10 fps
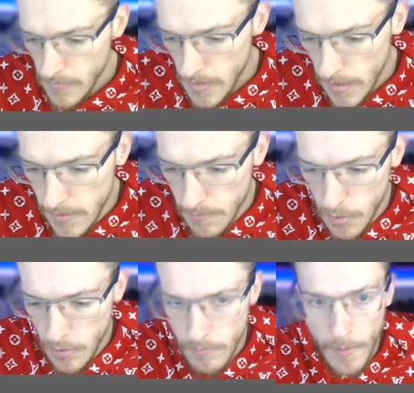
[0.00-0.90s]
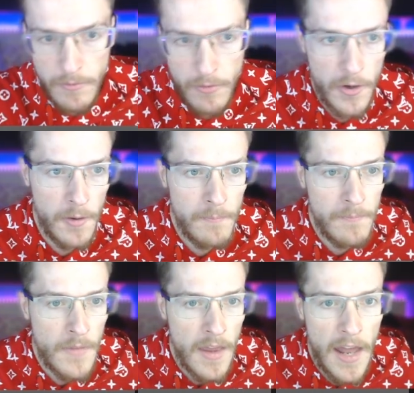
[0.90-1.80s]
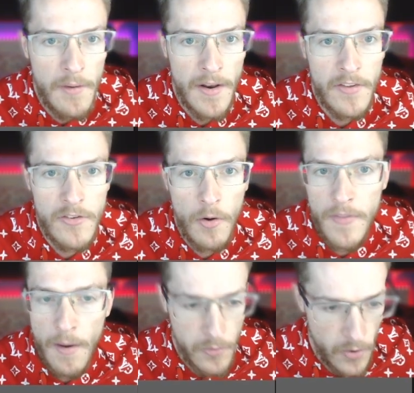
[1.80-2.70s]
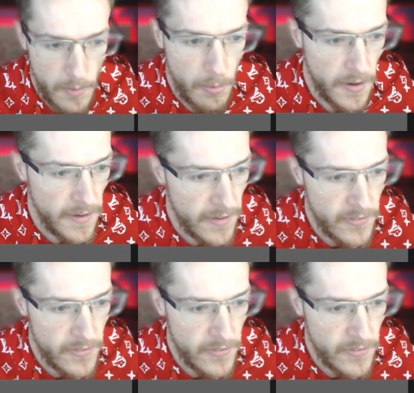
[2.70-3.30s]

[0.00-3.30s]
Need to mute my volume. Anyway, that was not the point of this.